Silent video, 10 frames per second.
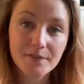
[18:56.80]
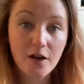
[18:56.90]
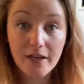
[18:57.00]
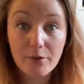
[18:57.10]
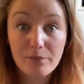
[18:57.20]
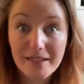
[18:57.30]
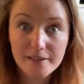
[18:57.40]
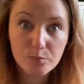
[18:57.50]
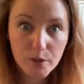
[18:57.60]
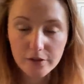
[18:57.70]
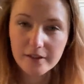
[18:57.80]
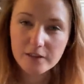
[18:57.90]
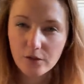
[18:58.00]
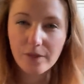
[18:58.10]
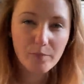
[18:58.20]
Okay, we've made some progress
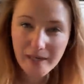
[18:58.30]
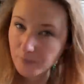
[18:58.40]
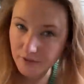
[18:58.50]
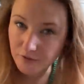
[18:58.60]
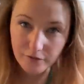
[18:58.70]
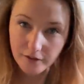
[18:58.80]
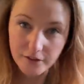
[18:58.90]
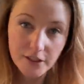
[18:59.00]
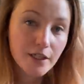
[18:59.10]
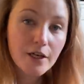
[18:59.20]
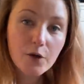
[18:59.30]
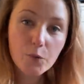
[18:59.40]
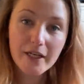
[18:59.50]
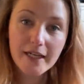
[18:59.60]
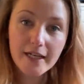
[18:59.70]
on the peppers front.
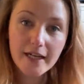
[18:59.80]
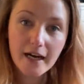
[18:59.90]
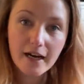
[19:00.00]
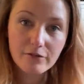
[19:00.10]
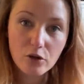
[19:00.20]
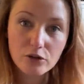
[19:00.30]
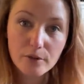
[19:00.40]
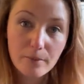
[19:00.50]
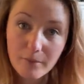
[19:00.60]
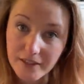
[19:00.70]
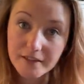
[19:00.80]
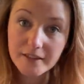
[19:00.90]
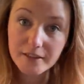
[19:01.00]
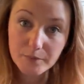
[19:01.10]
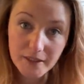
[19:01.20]
We have got
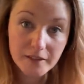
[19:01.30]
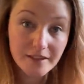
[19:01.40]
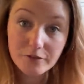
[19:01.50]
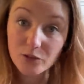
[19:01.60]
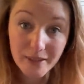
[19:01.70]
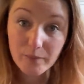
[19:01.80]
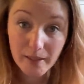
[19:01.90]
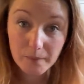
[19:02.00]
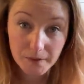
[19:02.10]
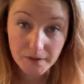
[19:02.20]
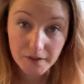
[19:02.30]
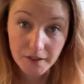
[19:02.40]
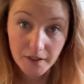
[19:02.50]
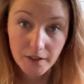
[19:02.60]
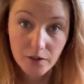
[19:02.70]
masses and masses of sweet peppers,
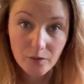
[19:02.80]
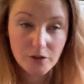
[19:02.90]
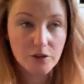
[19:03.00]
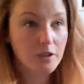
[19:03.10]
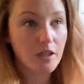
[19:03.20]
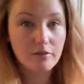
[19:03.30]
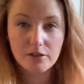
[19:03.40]
which is kind of a